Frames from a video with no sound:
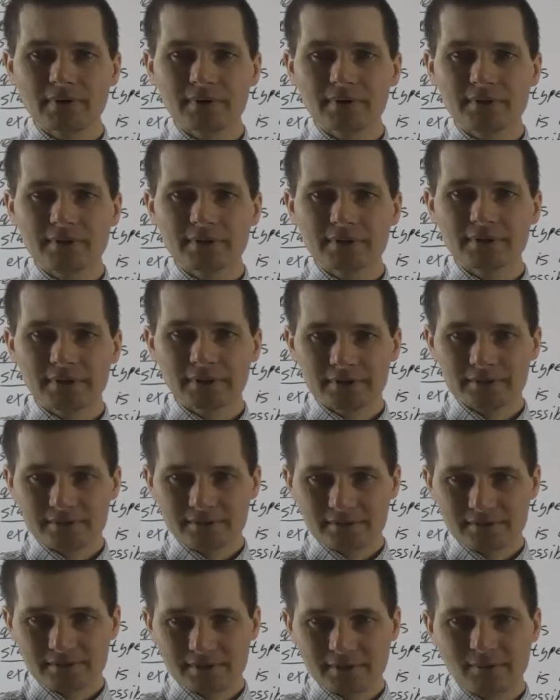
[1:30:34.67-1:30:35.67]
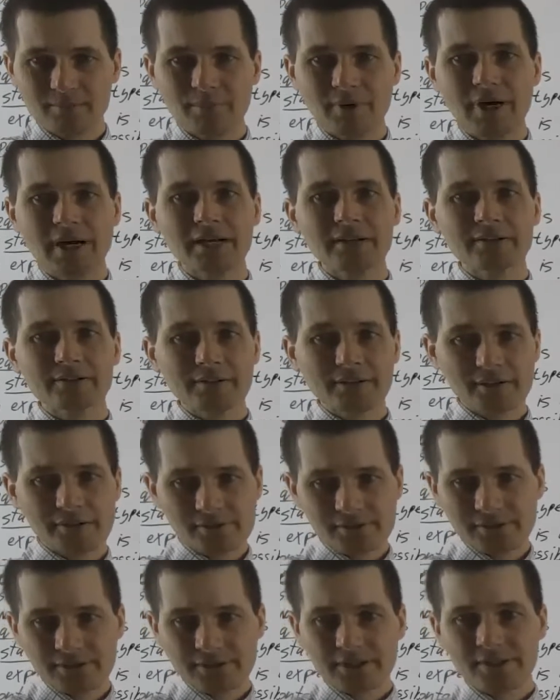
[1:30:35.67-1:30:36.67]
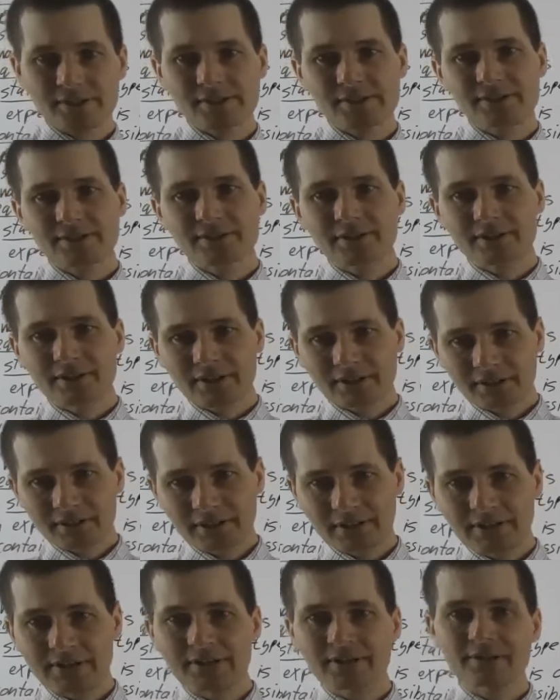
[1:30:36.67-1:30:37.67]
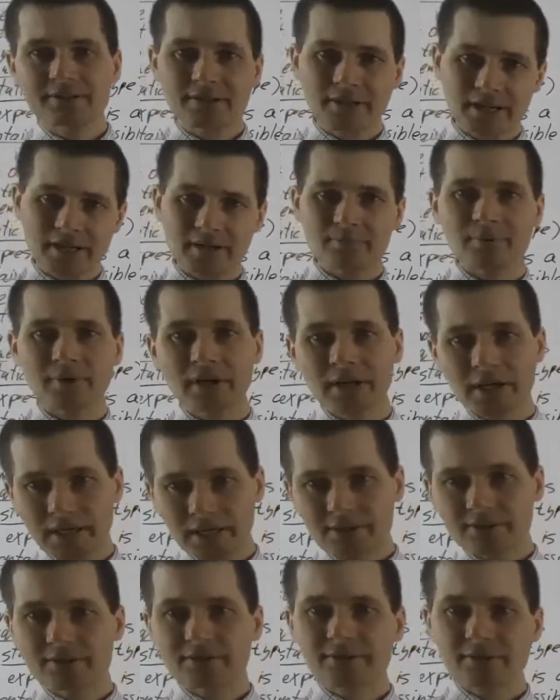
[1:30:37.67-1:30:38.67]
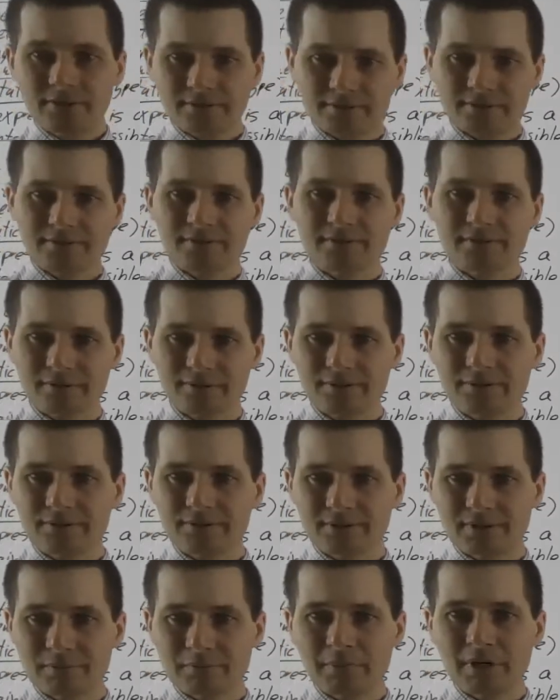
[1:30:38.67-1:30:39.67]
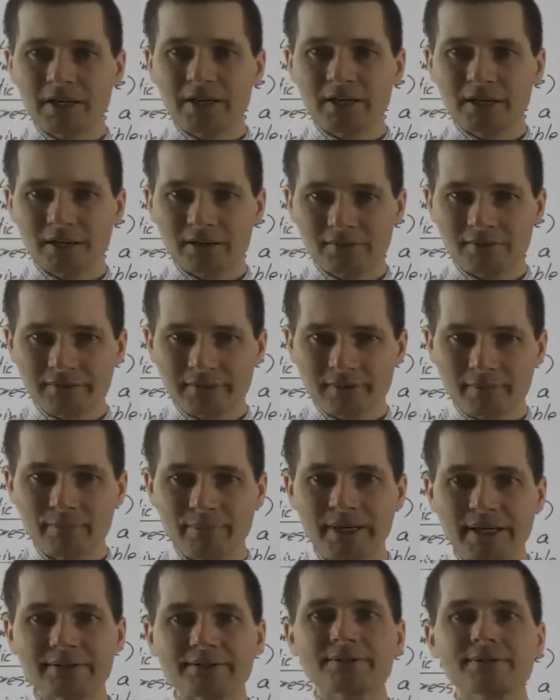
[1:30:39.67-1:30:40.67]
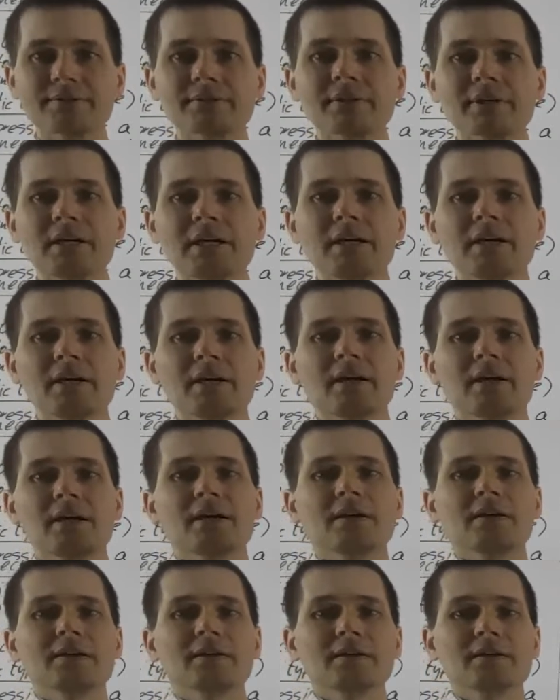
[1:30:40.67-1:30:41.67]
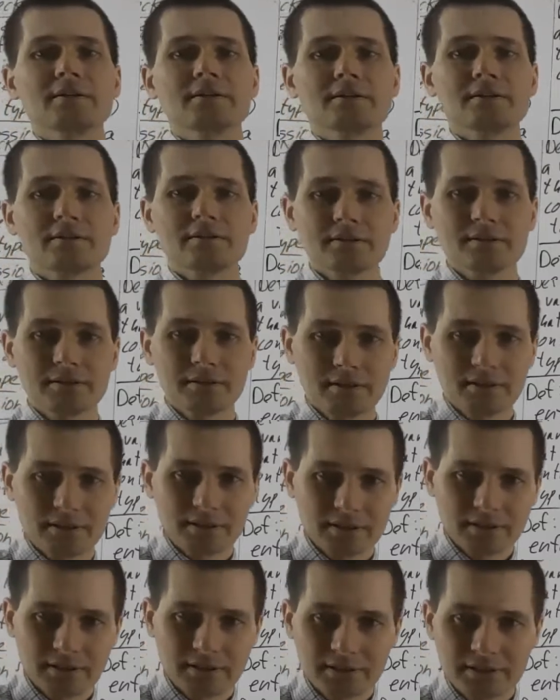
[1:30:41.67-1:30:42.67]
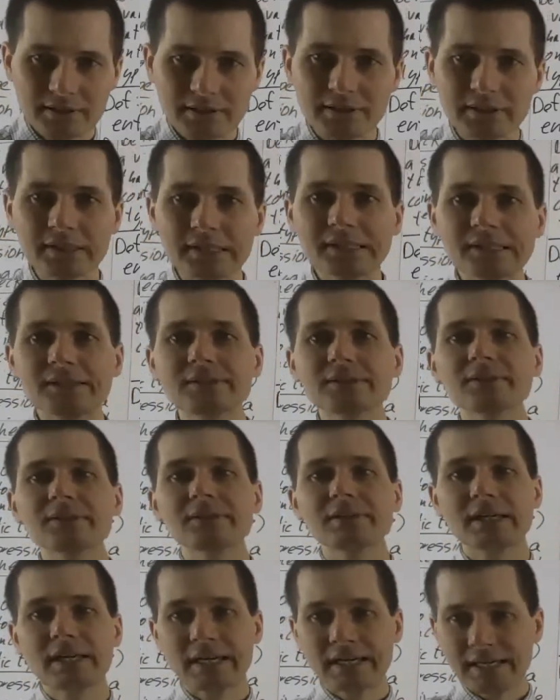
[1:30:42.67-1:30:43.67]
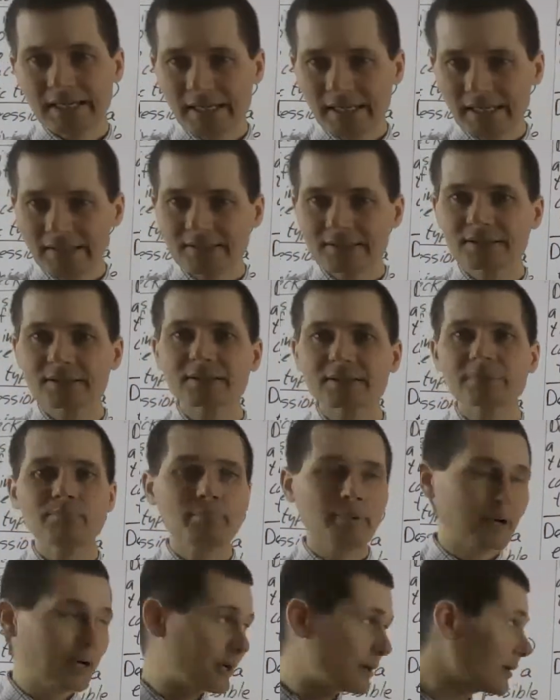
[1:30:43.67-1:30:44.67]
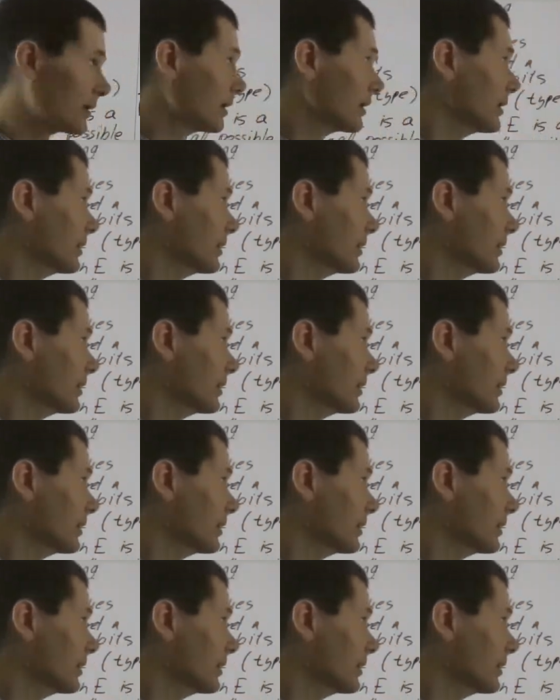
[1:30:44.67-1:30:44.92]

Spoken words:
The compiler uses the declared type to deduce the meaning of the bits. Yes, but